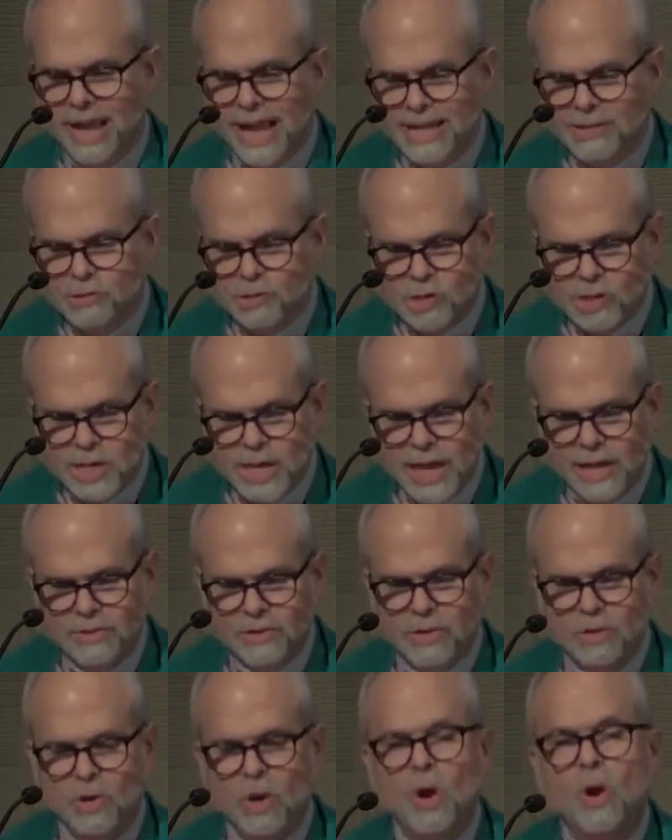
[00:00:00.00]
and
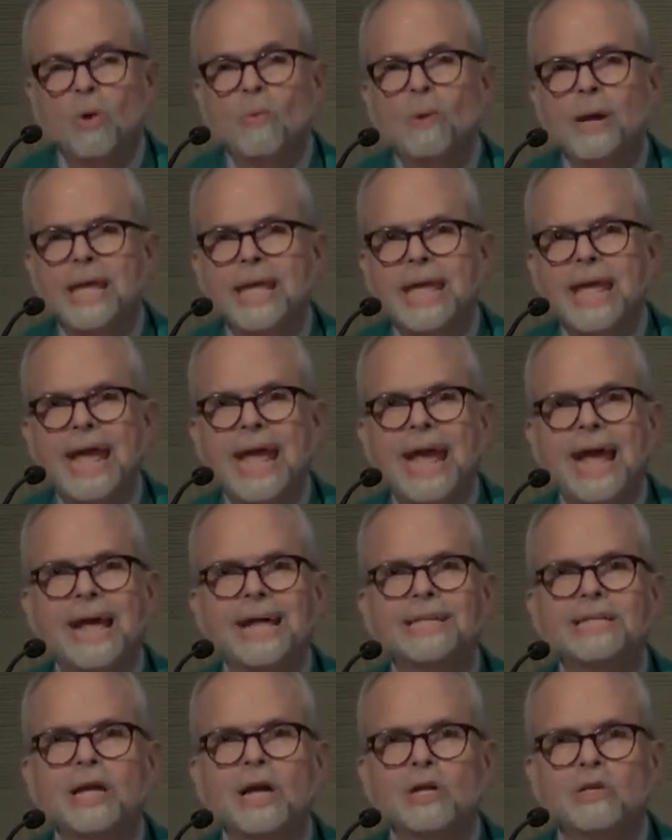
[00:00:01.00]
together we
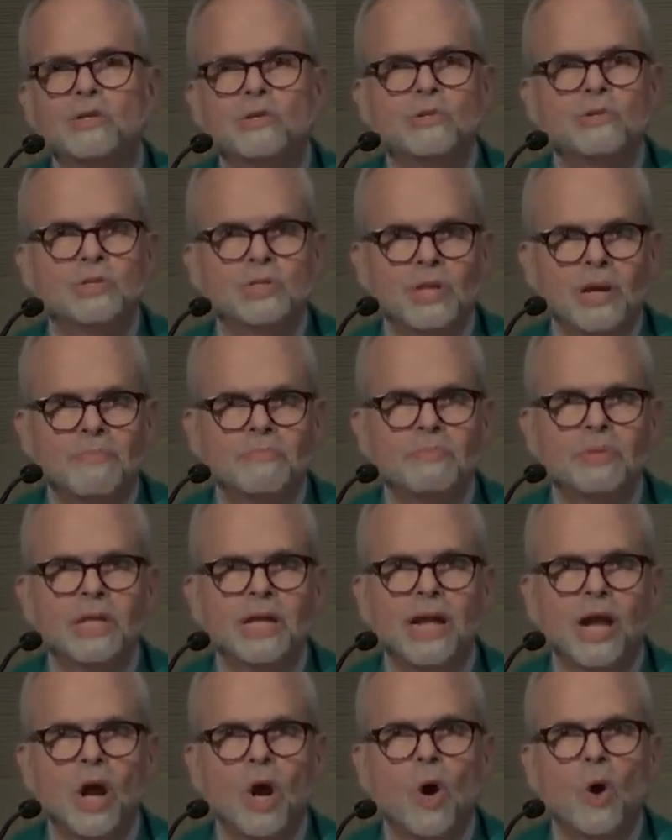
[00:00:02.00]
can do
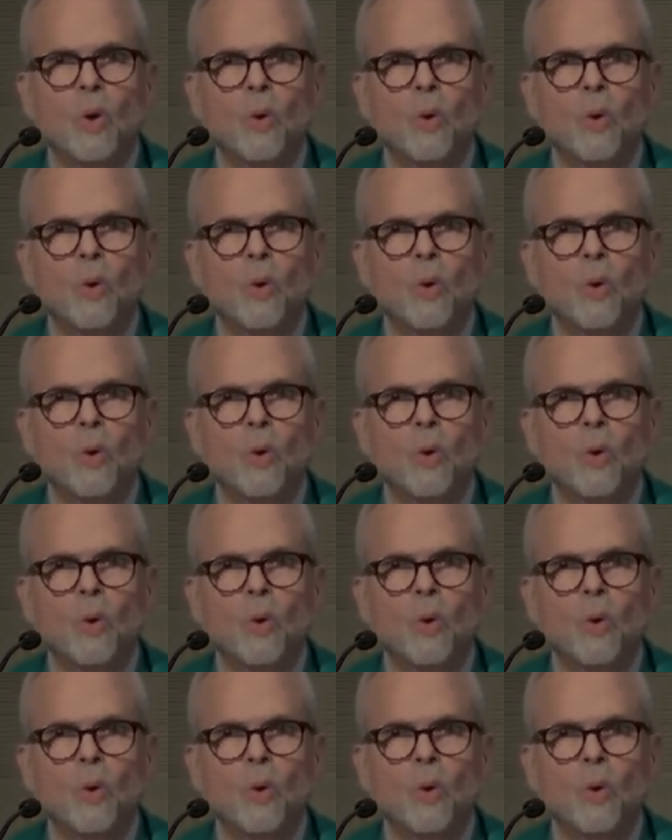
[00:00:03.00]
something